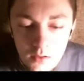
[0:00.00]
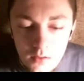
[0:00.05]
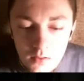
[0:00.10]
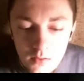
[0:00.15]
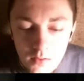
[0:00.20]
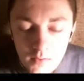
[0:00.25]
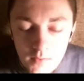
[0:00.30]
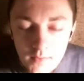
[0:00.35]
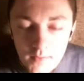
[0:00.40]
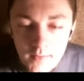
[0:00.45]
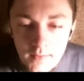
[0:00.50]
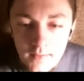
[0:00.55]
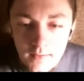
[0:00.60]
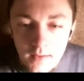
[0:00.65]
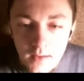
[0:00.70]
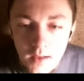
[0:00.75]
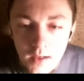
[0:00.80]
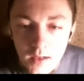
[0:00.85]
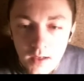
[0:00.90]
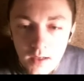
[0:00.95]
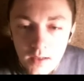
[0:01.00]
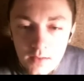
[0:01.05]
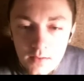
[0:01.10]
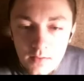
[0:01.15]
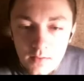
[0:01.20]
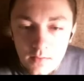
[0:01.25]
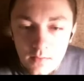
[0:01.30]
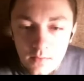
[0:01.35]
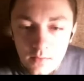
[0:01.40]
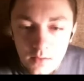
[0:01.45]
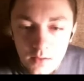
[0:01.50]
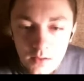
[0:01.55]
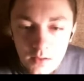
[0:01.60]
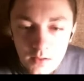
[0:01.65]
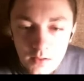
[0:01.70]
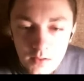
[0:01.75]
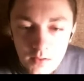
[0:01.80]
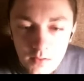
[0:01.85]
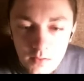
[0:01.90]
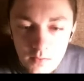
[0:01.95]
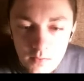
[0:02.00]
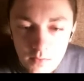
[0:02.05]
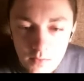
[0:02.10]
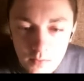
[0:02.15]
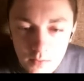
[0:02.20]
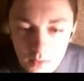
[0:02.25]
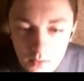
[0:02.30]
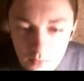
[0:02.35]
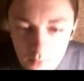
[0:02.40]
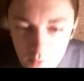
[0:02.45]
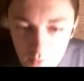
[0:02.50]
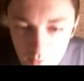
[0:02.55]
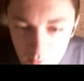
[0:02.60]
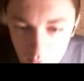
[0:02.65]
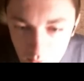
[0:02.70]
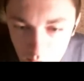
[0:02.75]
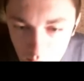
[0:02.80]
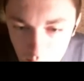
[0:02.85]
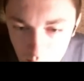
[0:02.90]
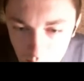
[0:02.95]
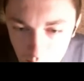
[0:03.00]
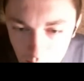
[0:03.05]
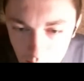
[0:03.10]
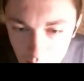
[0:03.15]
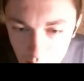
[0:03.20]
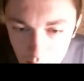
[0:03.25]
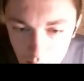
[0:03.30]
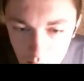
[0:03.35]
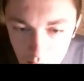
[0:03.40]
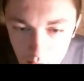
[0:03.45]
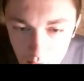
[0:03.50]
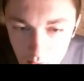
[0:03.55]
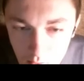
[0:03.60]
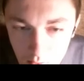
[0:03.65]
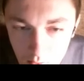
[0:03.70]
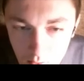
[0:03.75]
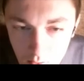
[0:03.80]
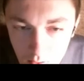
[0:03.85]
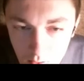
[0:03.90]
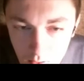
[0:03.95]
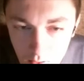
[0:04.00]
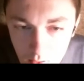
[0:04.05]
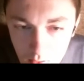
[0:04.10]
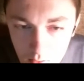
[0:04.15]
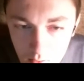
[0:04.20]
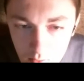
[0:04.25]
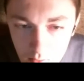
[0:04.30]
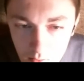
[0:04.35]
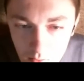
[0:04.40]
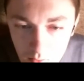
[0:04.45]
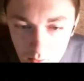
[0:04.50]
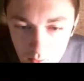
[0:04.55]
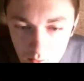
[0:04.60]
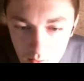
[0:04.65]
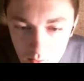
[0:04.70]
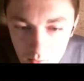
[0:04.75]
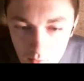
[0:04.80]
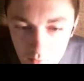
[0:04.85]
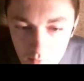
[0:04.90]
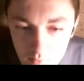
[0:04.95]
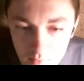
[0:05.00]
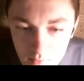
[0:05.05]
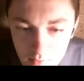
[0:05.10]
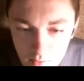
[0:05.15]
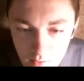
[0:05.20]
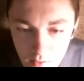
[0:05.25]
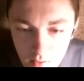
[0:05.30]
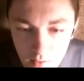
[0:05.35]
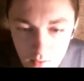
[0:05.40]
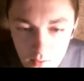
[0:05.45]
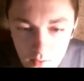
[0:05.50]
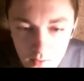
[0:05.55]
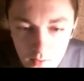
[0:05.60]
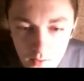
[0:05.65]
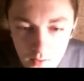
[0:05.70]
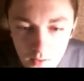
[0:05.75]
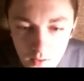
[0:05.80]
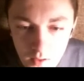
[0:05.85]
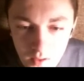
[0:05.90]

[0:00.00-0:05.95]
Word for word: This is locked, so I need to do something with the uh, Cuisine Heart.